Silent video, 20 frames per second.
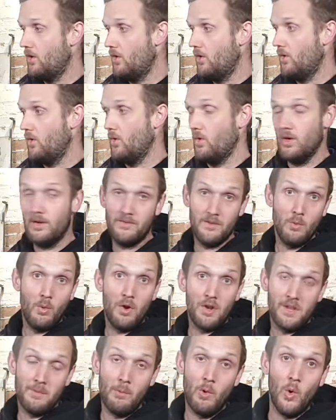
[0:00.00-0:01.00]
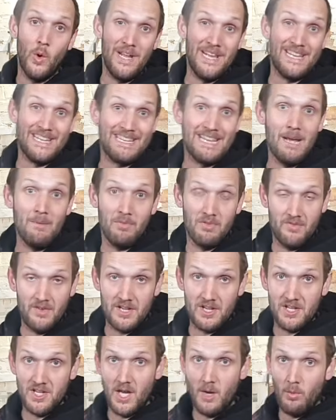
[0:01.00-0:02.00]
Or if you want a more in-depth
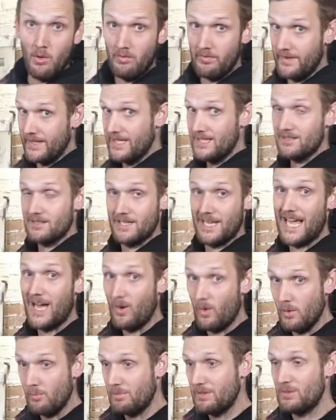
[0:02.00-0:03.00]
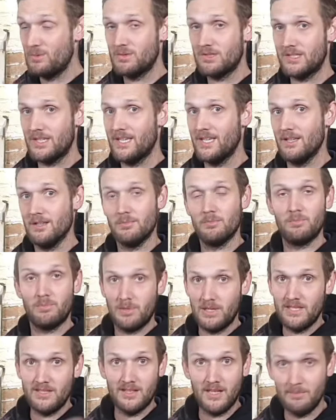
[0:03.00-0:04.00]
video on this and how I built it,
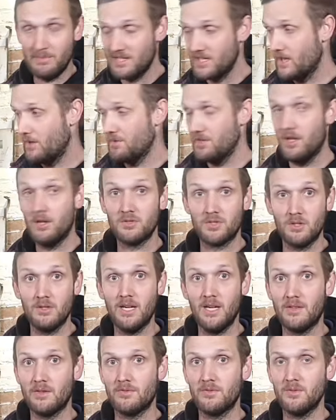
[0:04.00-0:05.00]
please let me know and I'll do that in the